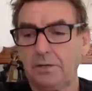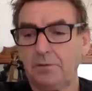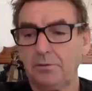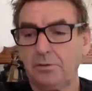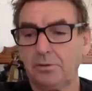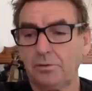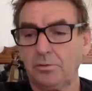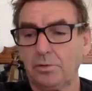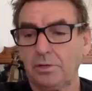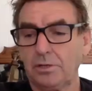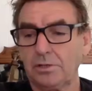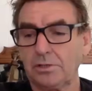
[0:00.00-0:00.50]
were
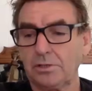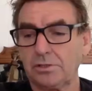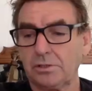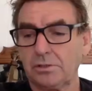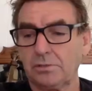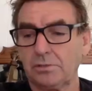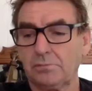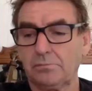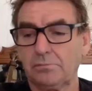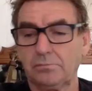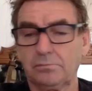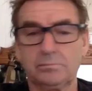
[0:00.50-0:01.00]
the ones
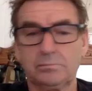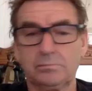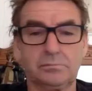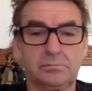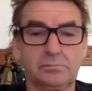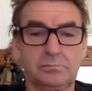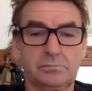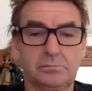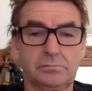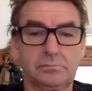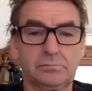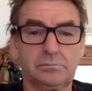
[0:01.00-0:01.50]
that
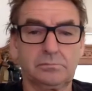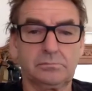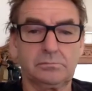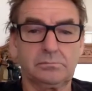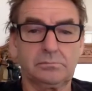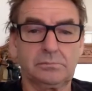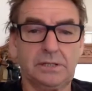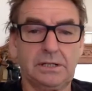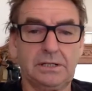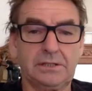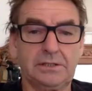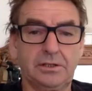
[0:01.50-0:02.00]

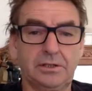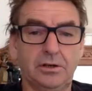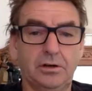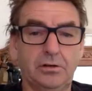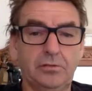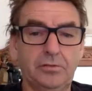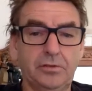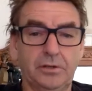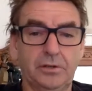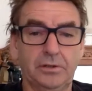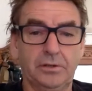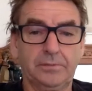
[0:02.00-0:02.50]
made the
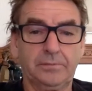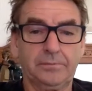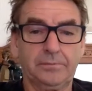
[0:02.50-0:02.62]
offer.